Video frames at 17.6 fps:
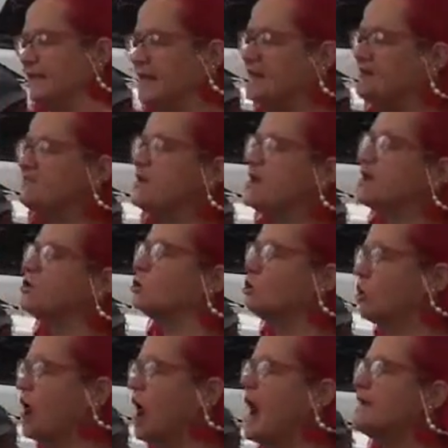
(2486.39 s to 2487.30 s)
live in
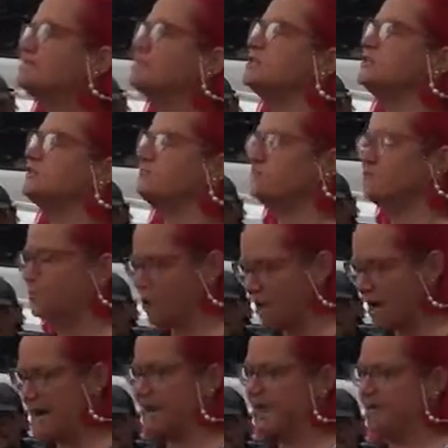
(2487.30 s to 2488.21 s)
Christ
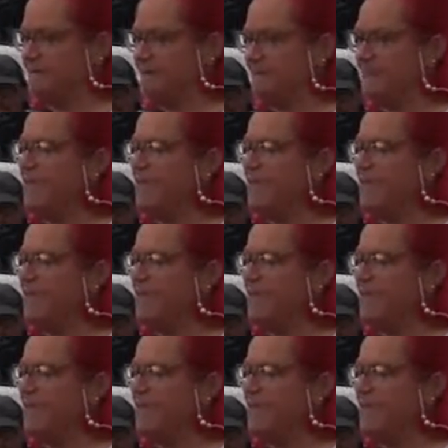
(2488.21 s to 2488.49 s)
free.